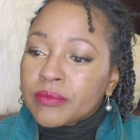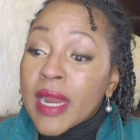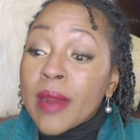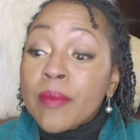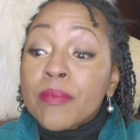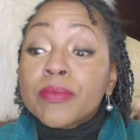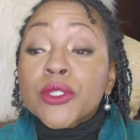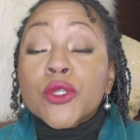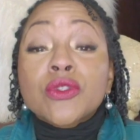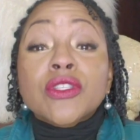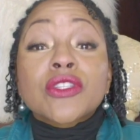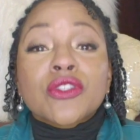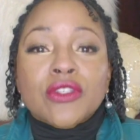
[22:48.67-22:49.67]
My 2
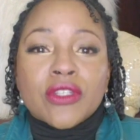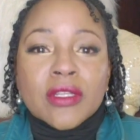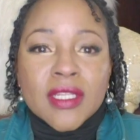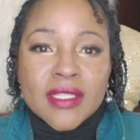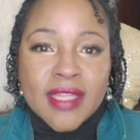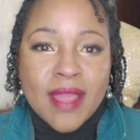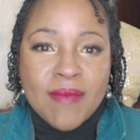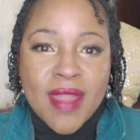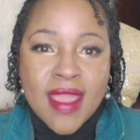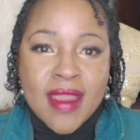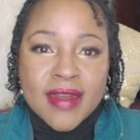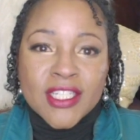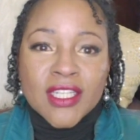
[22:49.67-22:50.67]
sisters are the same
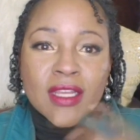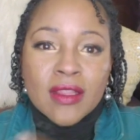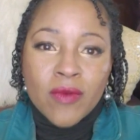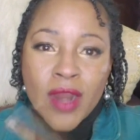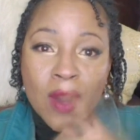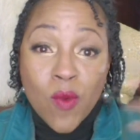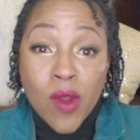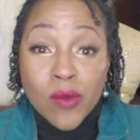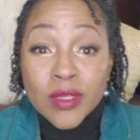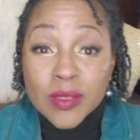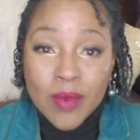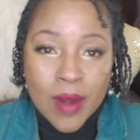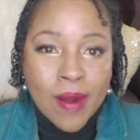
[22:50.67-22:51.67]
age, right? One
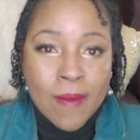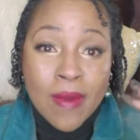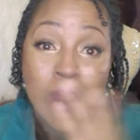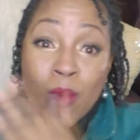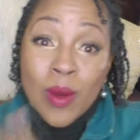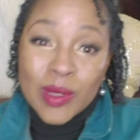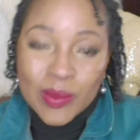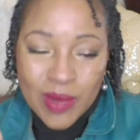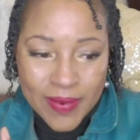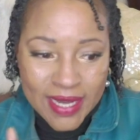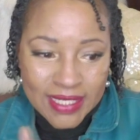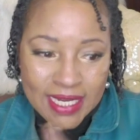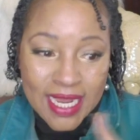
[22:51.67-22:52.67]
was by my mom, one was by
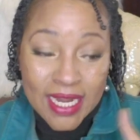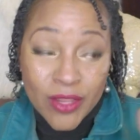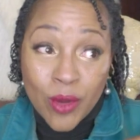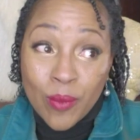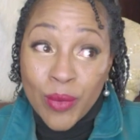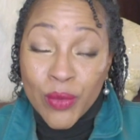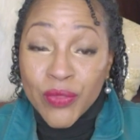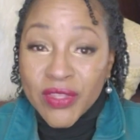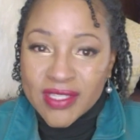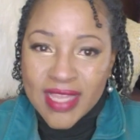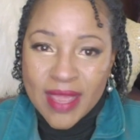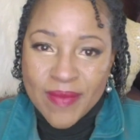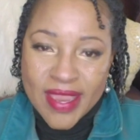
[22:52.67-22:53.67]
my dad. They're both the
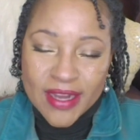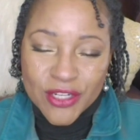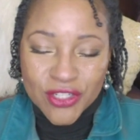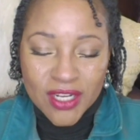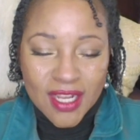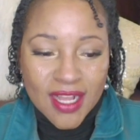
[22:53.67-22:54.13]
same age.